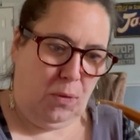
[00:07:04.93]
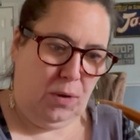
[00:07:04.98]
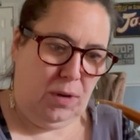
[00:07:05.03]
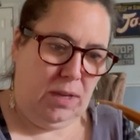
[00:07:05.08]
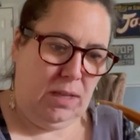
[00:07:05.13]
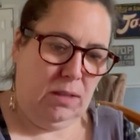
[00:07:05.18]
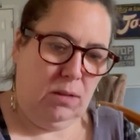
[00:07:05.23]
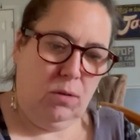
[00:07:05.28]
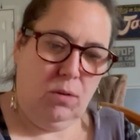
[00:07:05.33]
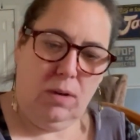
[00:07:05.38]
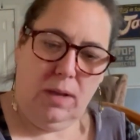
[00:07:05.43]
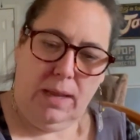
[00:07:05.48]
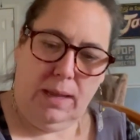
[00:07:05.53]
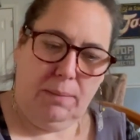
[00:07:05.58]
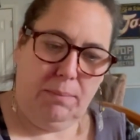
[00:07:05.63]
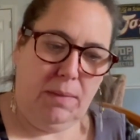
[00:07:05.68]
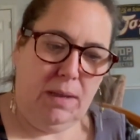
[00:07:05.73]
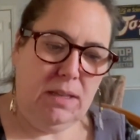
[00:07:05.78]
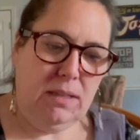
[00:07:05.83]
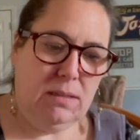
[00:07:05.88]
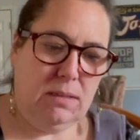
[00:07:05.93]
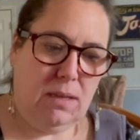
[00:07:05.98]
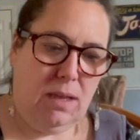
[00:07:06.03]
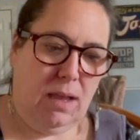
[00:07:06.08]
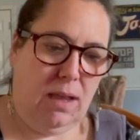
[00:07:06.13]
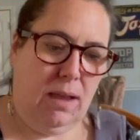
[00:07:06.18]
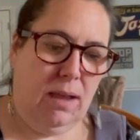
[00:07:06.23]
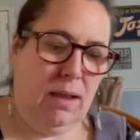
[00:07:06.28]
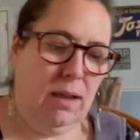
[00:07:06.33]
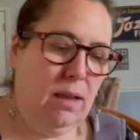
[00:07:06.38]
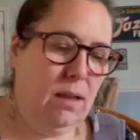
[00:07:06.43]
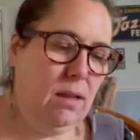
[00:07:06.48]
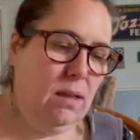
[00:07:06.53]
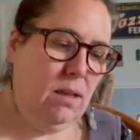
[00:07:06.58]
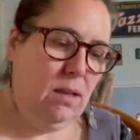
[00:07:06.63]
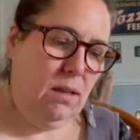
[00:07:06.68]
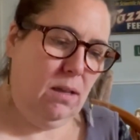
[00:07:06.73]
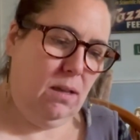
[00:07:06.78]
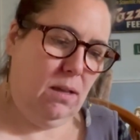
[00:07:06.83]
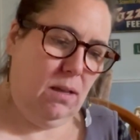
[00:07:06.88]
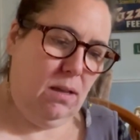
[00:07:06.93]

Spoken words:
pretty little handmade tag